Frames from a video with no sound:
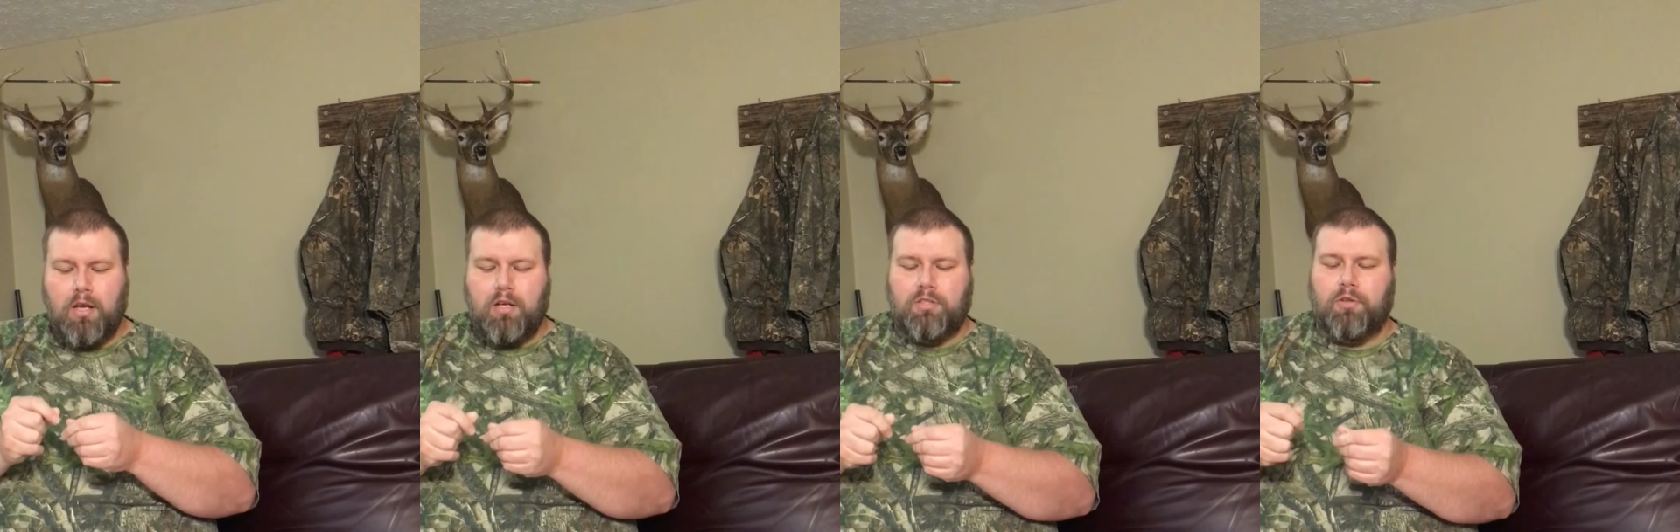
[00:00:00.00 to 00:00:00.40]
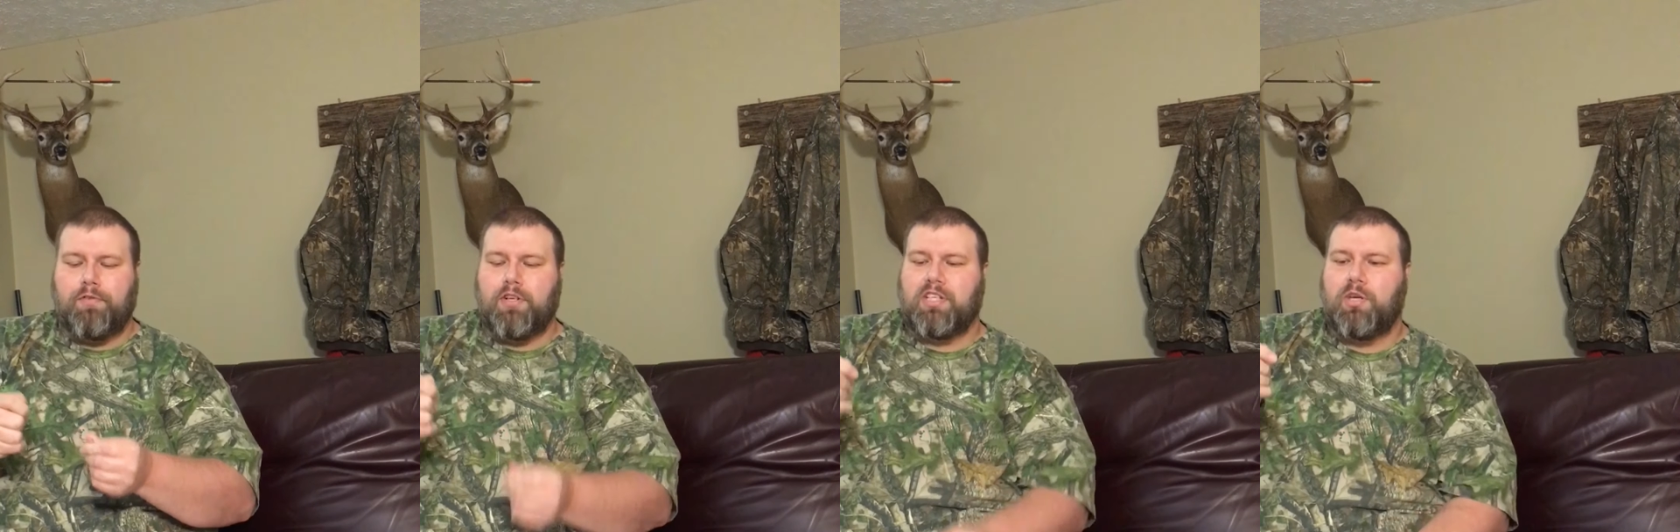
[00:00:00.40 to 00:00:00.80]
So the
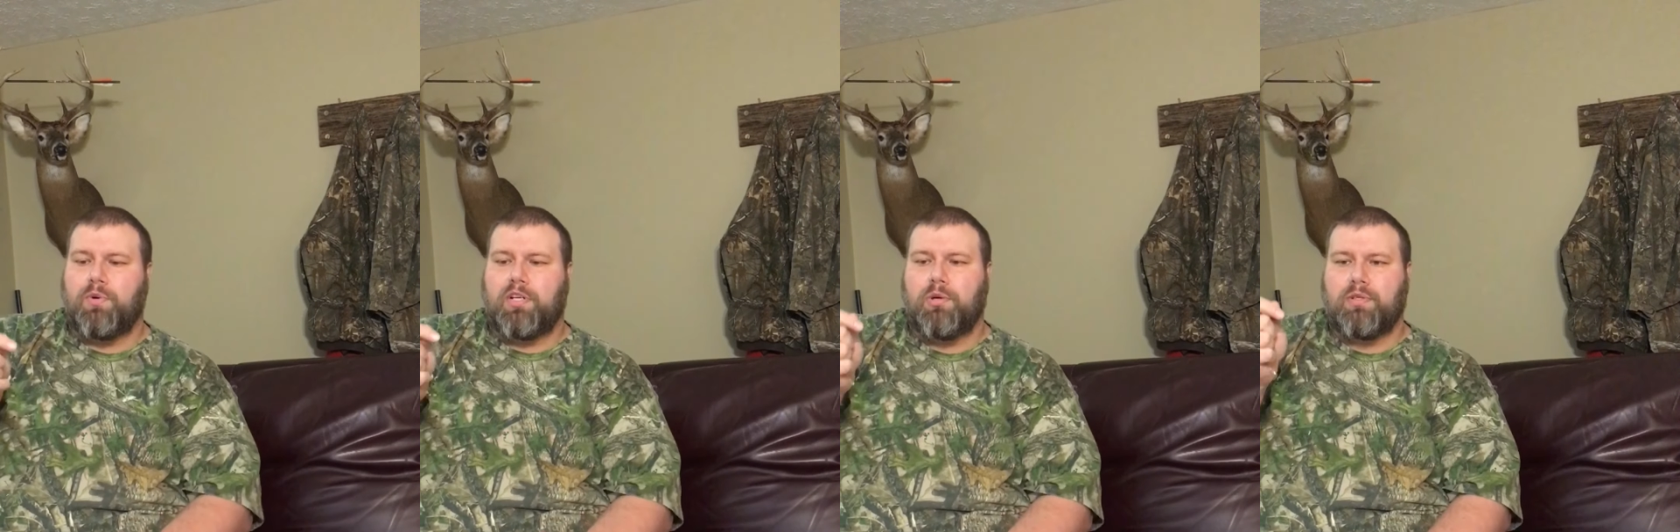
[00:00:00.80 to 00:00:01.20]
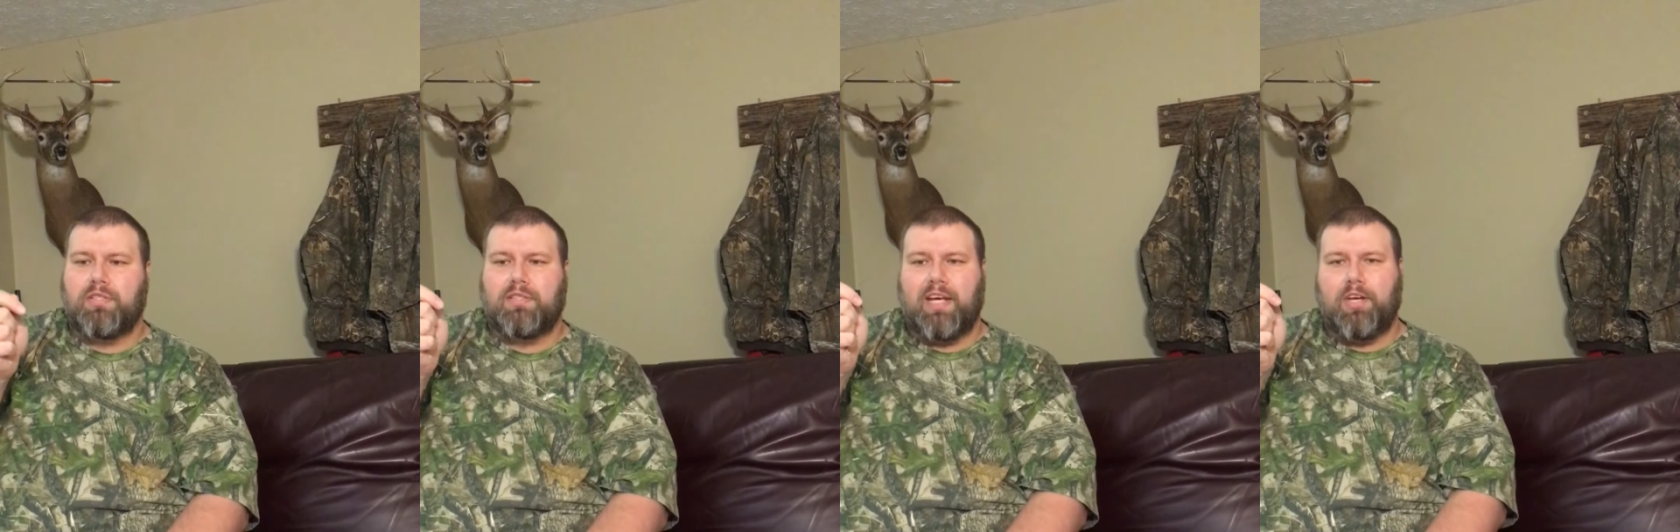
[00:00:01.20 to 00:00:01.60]
first thing you want to do is
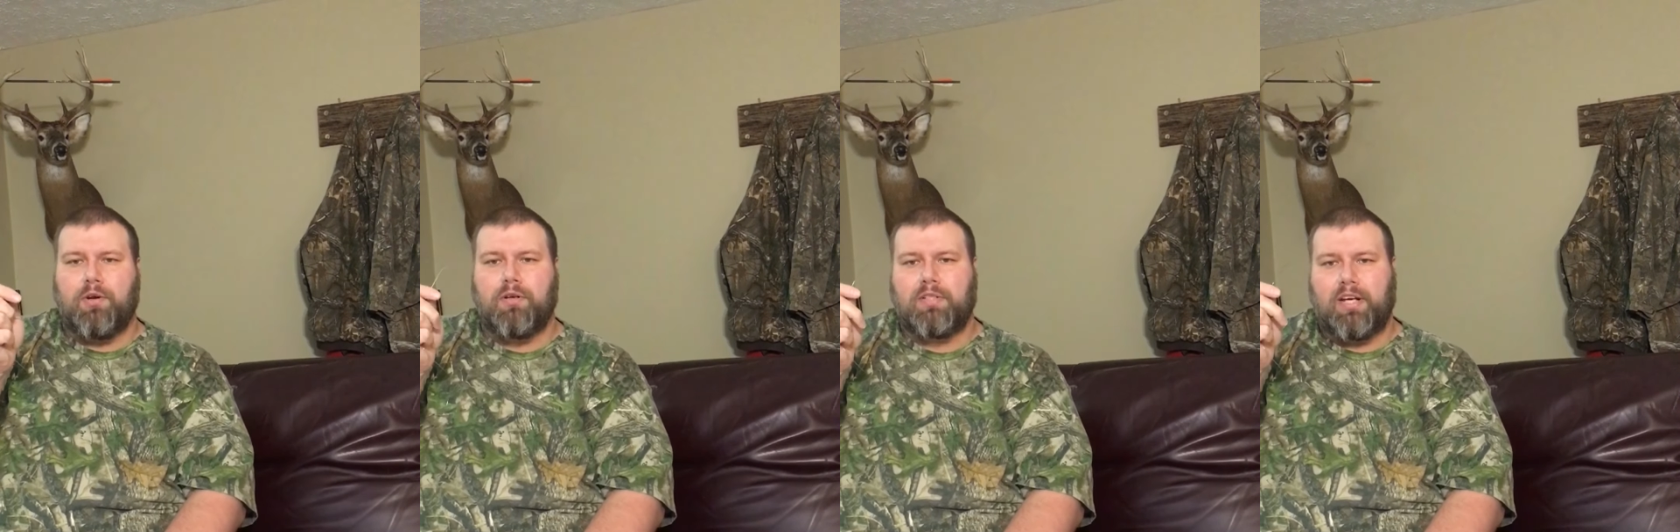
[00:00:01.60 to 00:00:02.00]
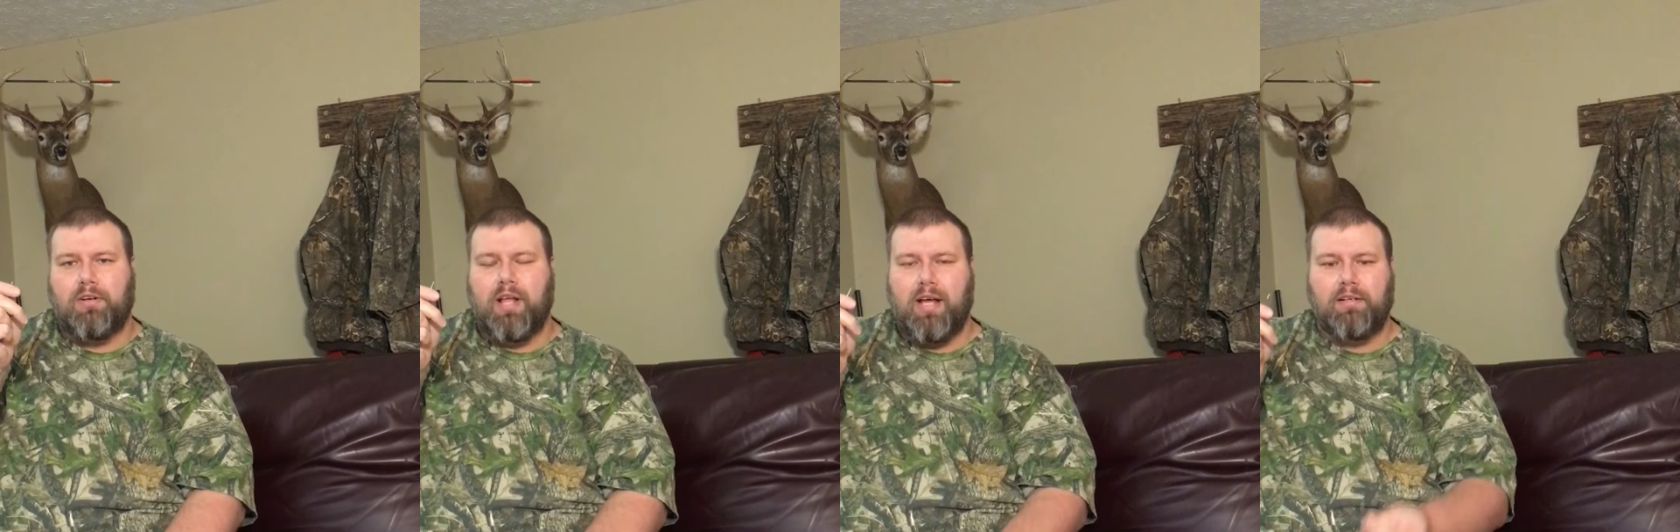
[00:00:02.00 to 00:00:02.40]
take your
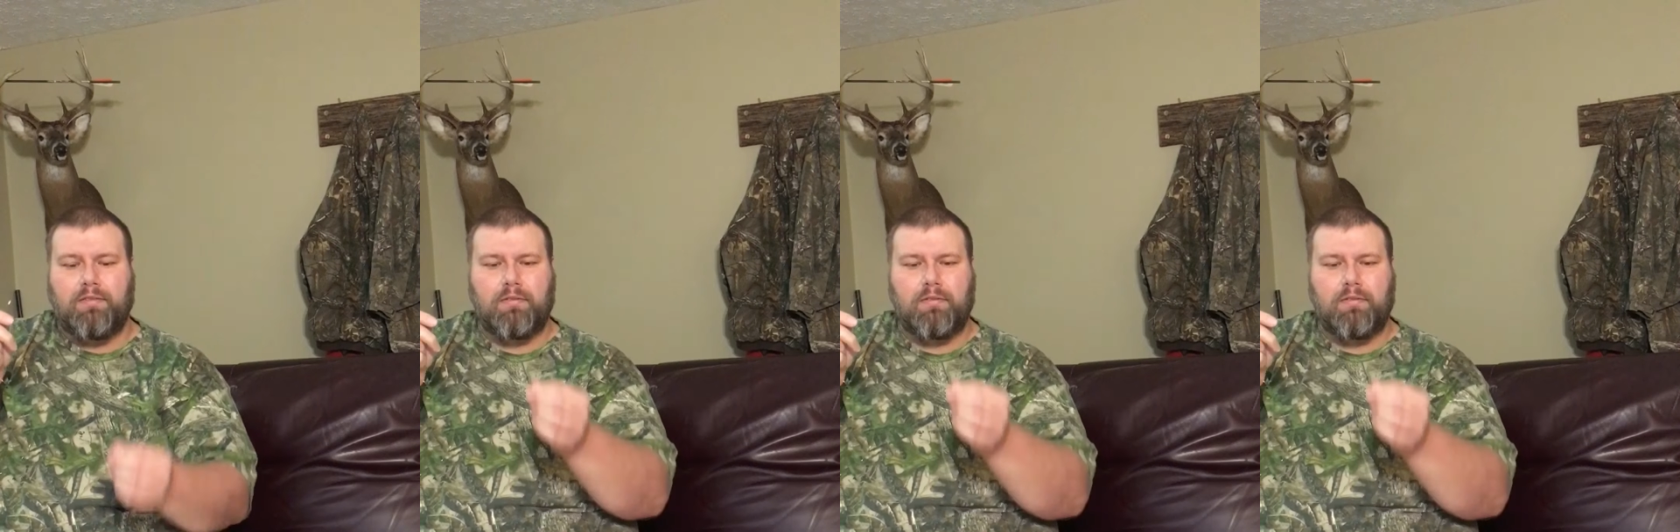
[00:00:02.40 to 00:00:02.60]
line,